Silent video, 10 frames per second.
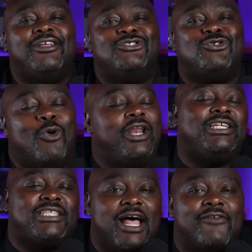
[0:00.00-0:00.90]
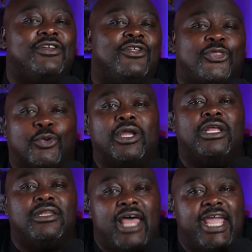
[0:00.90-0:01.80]
27-3
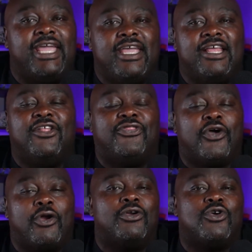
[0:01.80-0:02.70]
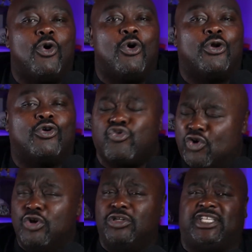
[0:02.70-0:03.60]
late in the third quarter,
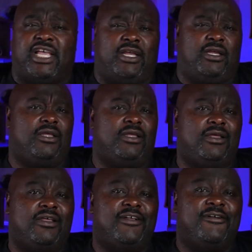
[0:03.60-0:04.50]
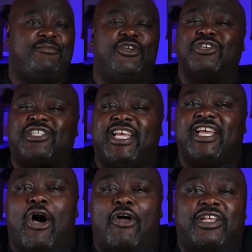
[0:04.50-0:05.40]
cruising. You're seeing
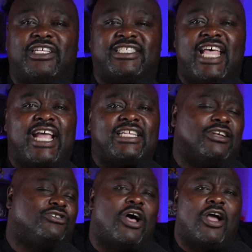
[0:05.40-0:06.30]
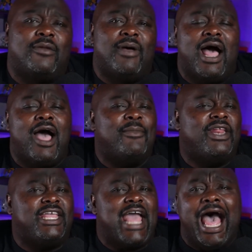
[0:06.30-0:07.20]
all these texts. They're talking about how many
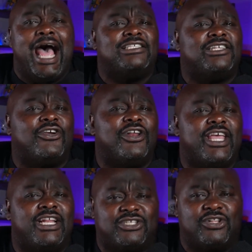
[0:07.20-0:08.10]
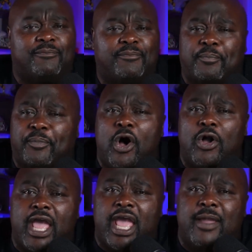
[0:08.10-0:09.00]
guys they're going to get into the football
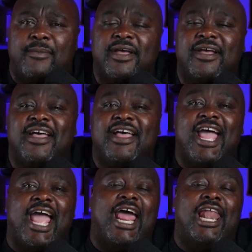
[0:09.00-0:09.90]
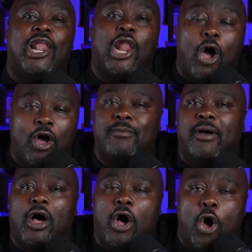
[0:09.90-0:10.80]
game. And lo and
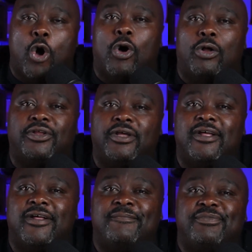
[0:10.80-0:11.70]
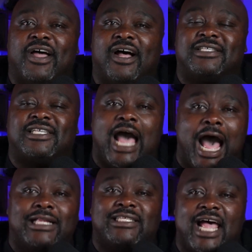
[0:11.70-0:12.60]
behold, a
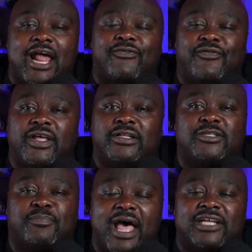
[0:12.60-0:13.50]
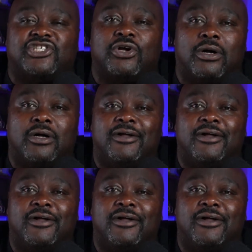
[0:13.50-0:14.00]
Scott Satterfield special,